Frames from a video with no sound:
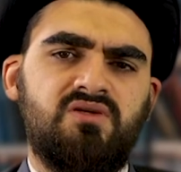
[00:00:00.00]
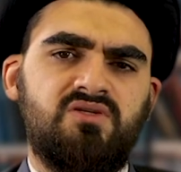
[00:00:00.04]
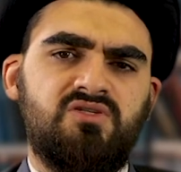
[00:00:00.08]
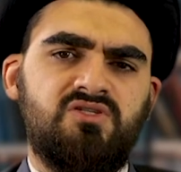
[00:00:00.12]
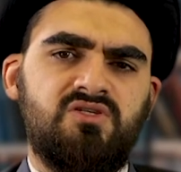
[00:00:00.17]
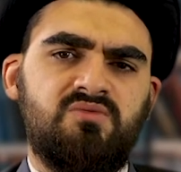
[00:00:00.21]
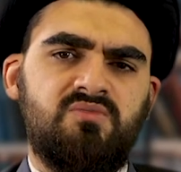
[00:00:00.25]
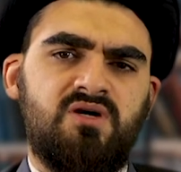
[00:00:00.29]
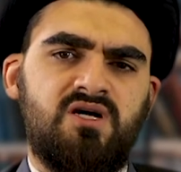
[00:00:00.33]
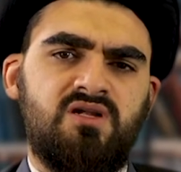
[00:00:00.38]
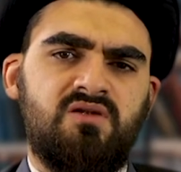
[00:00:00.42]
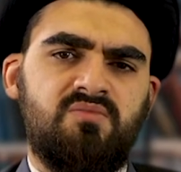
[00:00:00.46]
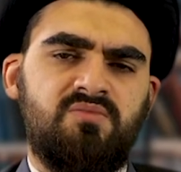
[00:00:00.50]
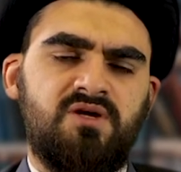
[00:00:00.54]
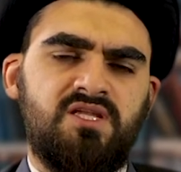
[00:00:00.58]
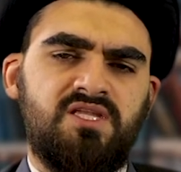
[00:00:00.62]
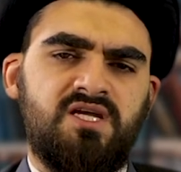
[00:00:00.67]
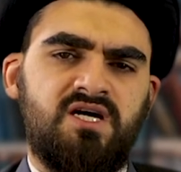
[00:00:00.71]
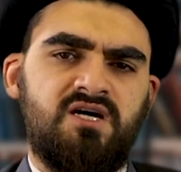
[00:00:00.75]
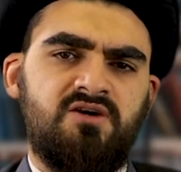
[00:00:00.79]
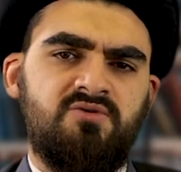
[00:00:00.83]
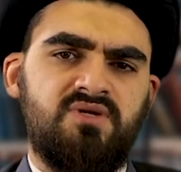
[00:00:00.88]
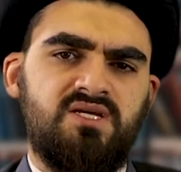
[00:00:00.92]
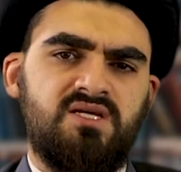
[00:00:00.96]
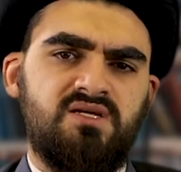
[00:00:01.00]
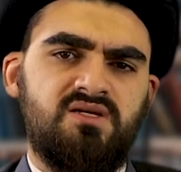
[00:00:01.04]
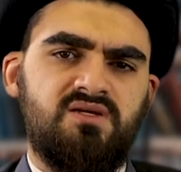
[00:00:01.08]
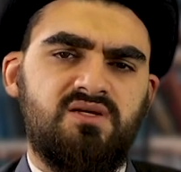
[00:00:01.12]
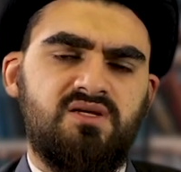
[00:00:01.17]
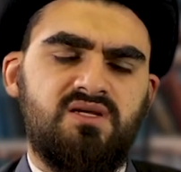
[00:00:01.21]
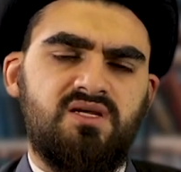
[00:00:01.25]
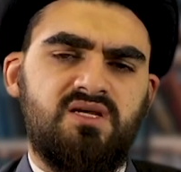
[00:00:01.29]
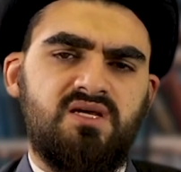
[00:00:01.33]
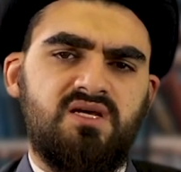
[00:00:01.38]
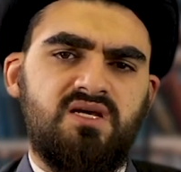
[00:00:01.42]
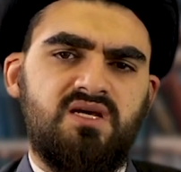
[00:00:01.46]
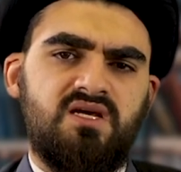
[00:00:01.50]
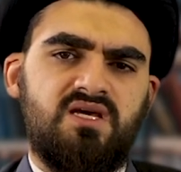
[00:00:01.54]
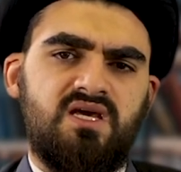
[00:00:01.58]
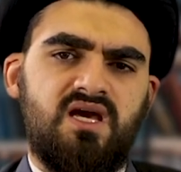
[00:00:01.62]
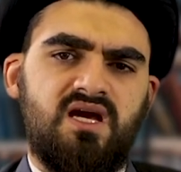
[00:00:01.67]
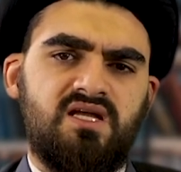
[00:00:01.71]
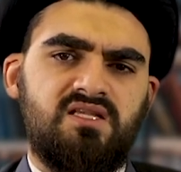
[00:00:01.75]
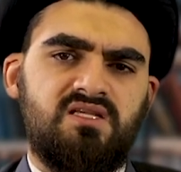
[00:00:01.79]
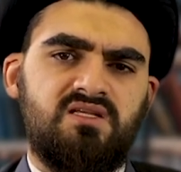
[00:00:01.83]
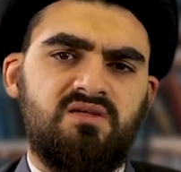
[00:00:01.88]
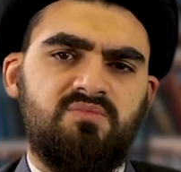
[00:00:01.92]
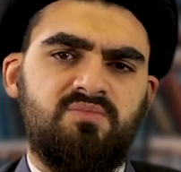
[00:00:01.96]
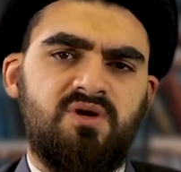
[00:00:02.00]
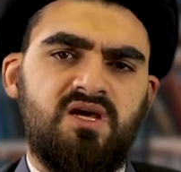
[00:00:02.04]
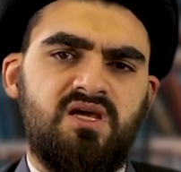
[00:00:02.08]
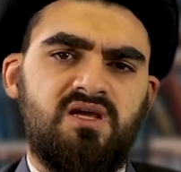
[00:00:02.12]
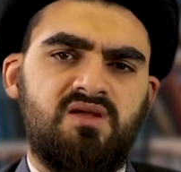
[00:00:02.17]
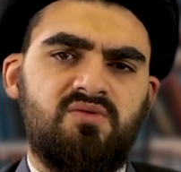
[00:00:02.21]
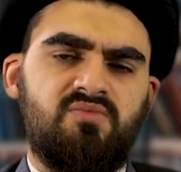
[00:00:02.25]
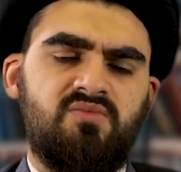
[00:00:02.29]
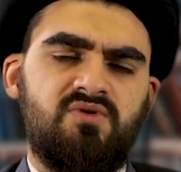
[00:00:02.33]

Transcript: Jamal Badawi, he had a debate